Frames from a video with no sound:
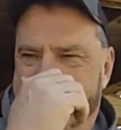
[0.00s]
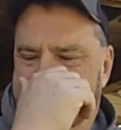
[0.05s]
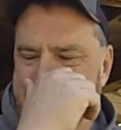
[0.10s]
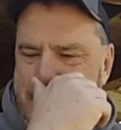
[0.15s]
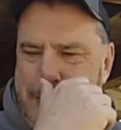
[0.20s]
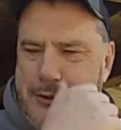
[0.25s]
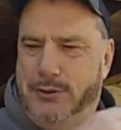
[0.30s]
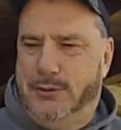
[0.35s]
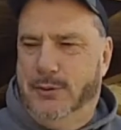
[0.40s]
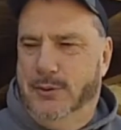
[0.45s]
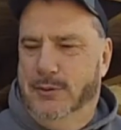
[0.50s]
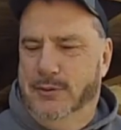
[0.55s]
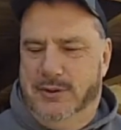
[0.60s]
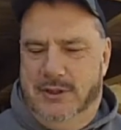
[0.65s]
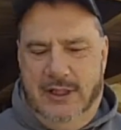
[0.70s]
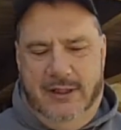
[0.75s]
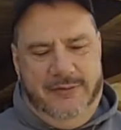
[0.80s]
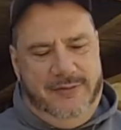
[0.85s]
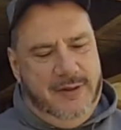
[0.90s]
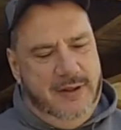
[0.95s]
just throw
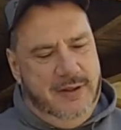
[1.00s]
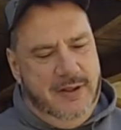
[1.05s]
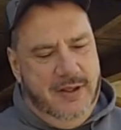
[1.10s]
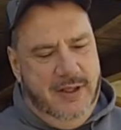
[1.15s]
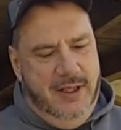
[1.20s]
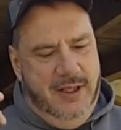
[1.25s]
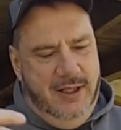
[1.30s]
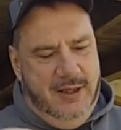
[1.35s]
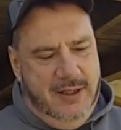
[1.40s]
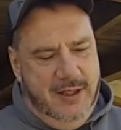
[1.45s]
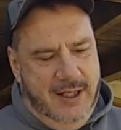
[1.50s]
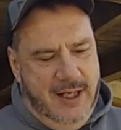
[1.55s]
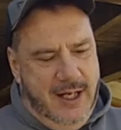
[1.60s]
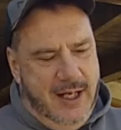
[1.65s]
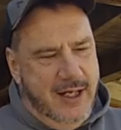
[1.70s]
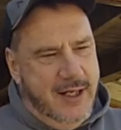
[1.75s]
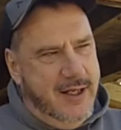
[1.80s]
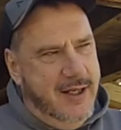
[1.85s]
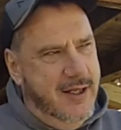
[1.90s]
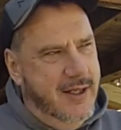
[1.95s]
stuff underneath the
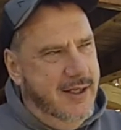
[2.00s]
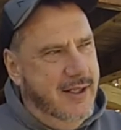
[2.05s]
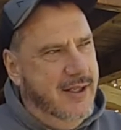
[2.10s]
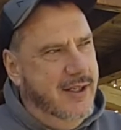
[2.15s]
deck